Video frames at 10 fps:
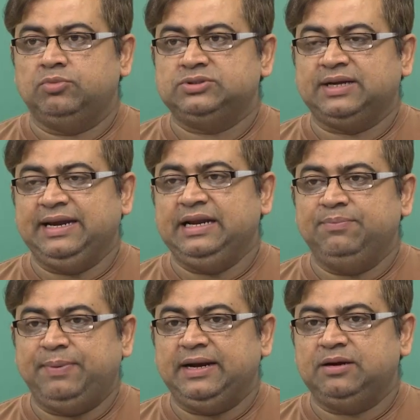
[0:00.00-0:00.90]
almost an
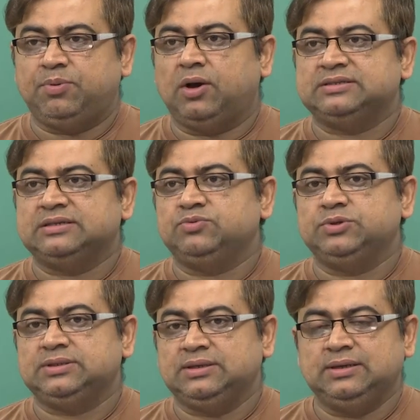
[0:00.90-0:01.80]
independent
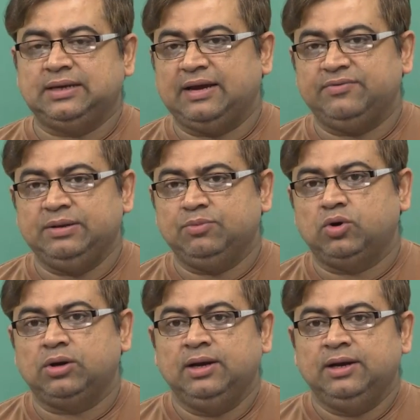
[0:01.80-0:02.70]
process which did not have any
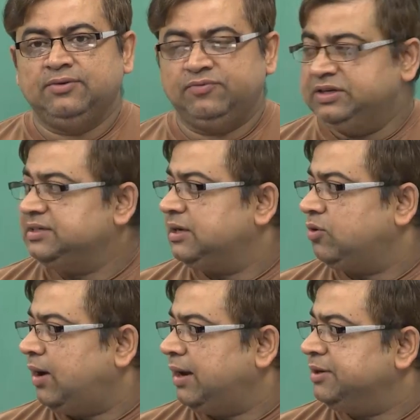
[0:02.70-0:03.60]
more
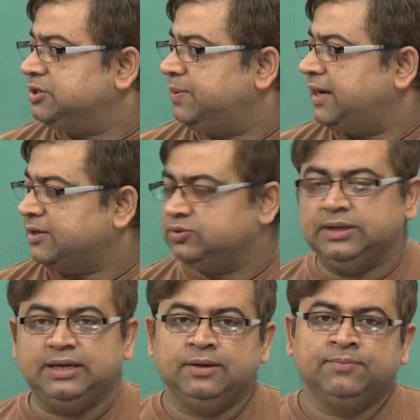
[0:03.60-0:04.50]
finishing requirements, but
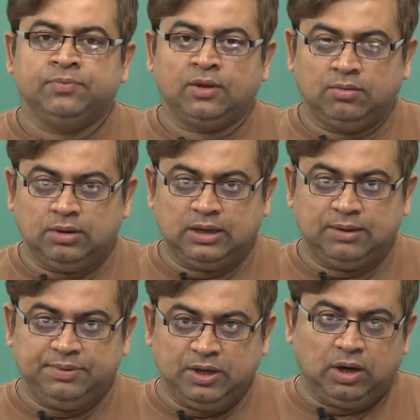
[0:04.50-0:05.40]
actually
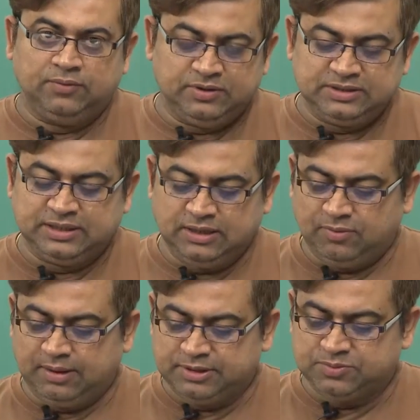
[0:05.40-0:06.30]
uh, beyond finishing
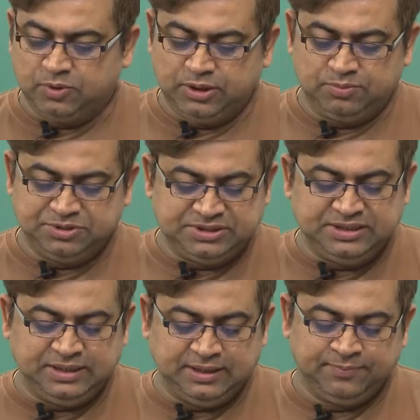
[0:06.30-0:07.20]
requirements more into
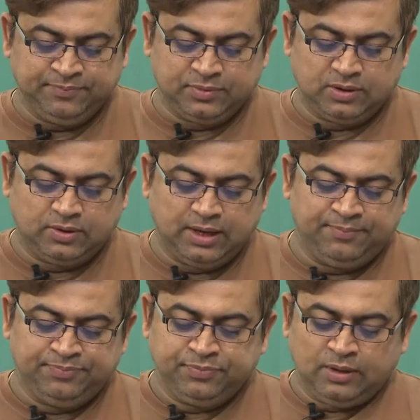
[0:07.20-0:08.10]
machining.
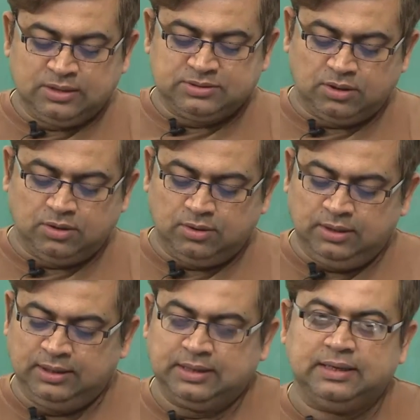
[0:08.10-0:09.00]
Okay. So,
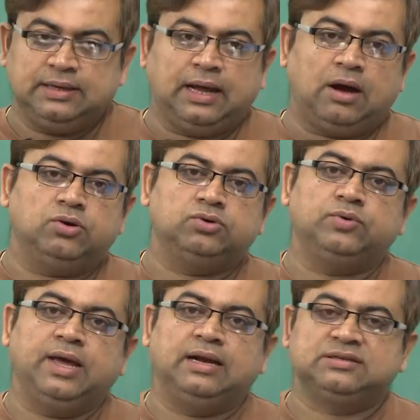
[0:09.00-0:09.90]
uh,
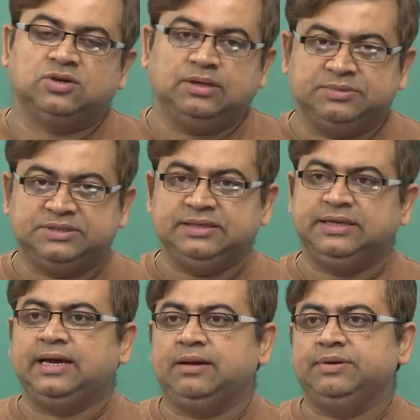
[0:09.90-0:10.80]
now today ultrasonic
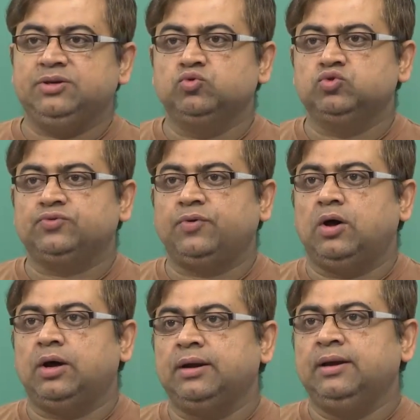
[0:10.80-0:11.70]
machining can be used
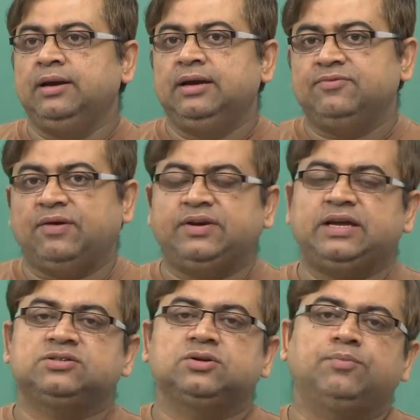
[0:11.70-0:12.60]
for
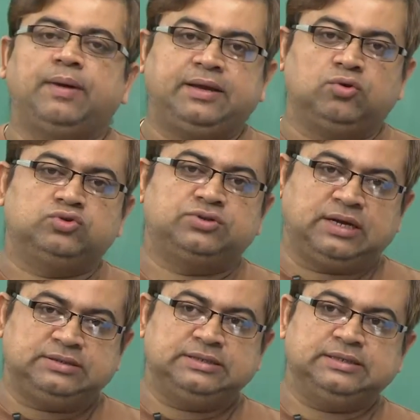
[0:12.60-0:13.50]
fabrication of
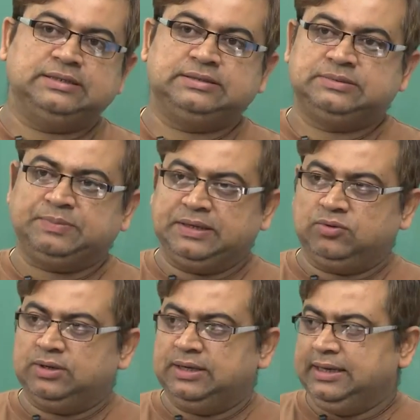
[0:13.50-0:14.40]
microstructures
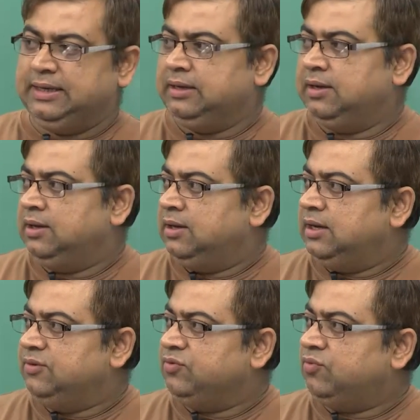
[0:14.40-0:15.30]
particularly
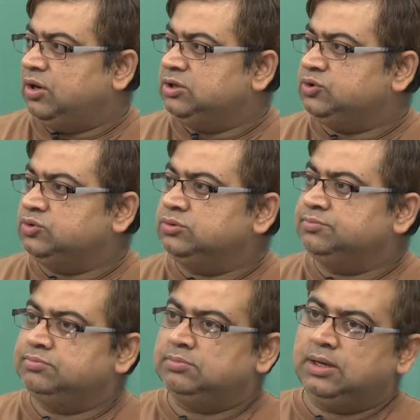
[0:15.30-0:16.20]
if you want
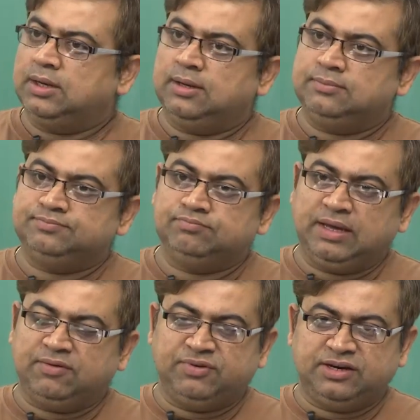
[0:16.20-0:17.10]
to um,
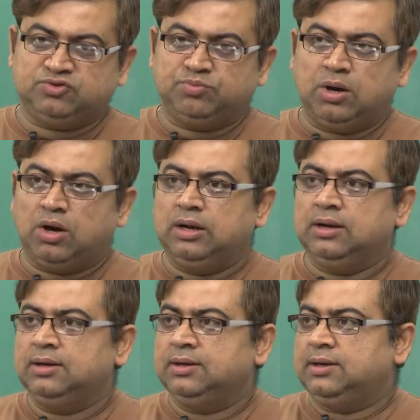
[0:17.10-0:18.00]
make a very
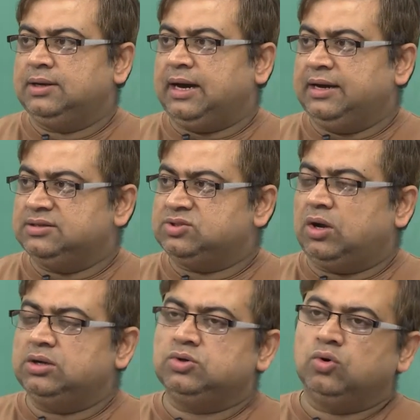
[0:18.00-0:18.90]
small high
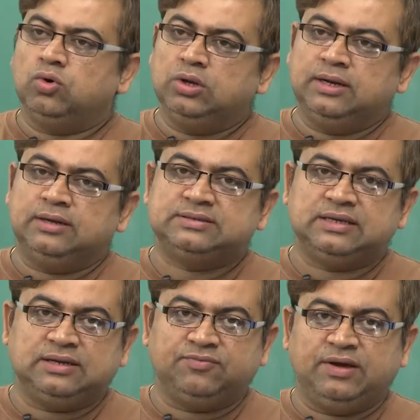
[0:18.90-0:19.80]
resolved hole in a
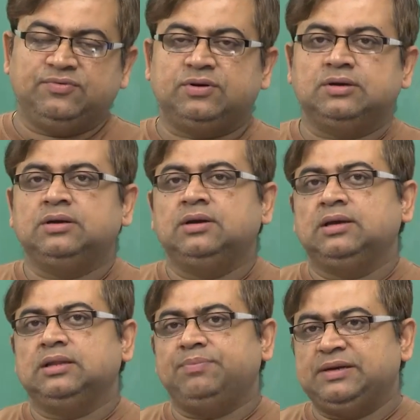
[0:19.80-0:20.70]
silicon wafer
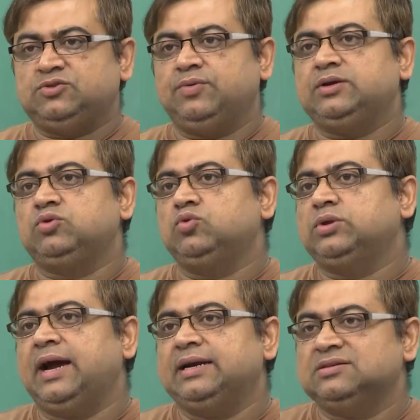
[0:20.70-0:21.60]
the best way to
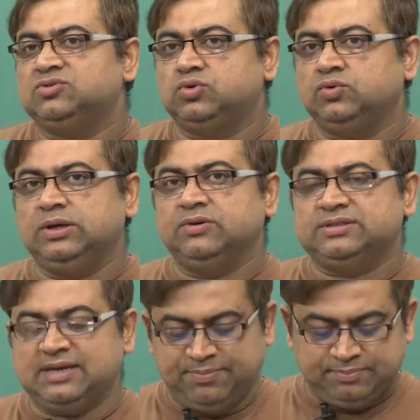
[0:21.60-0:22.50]
do that is through
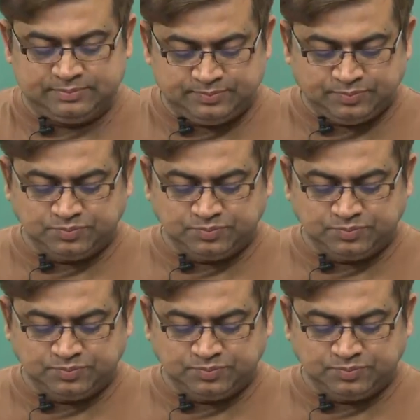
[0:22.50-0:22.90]
USM.